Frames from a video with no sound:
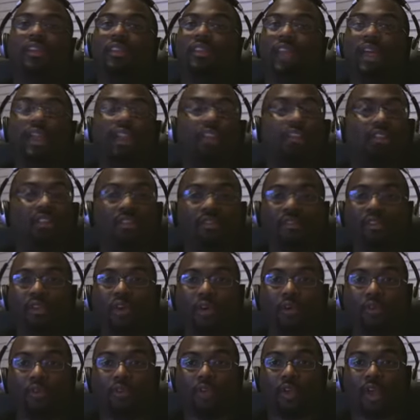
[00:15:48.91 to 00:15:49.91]
That is
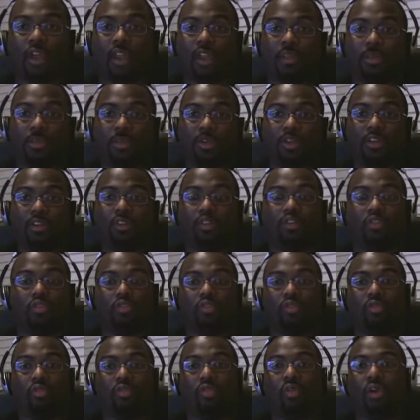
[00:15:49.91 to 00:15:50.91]
difficult for anybody to
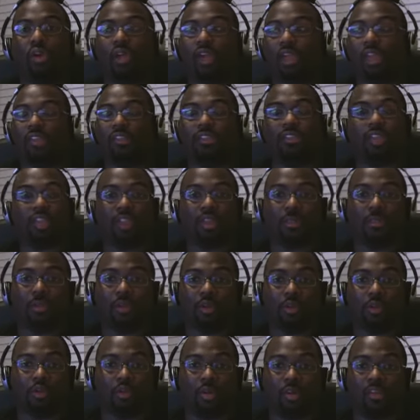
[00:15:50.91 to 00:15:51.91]
do against
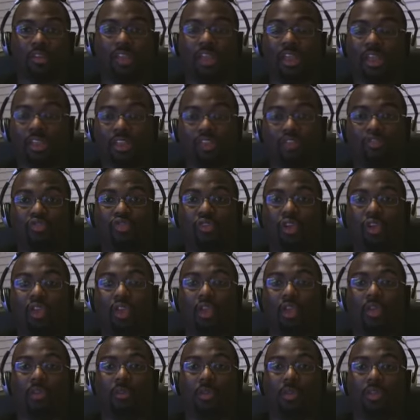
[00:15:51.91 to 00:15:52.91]
anybody who has any
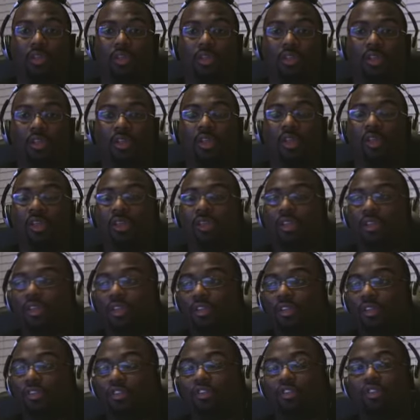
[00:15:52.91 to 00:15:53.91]
striking ability.
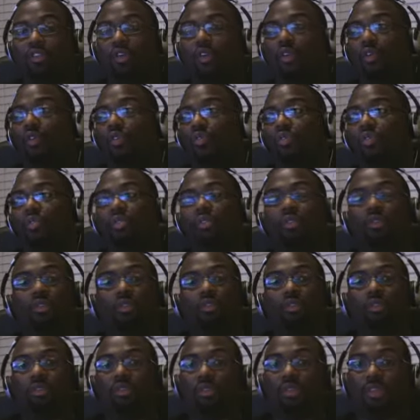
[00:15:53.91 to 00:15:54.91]
So,
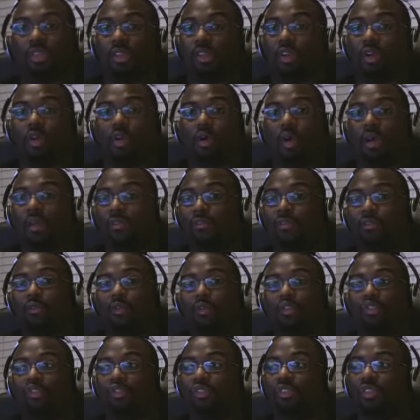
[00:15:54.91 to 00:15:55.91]

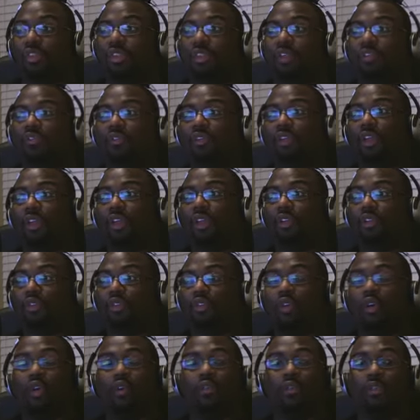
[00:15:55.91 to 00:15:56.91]
unfortunately for Kendall
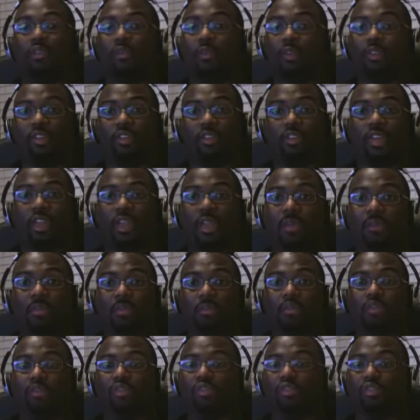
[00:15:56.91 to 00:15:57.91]
Grove, he wasn't
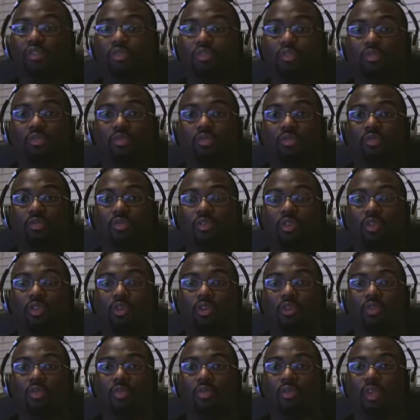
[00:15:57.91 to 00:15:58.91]
able
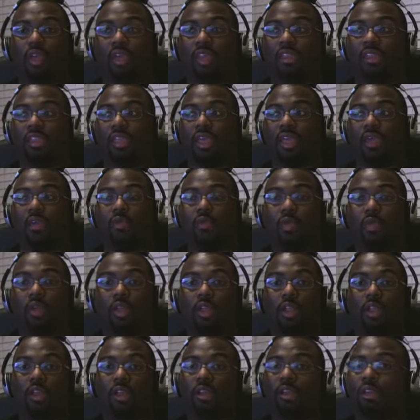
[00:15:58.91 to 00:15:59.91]
to, get that
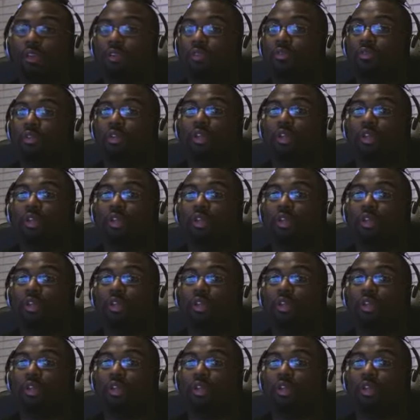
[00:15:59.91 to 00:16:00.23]
win.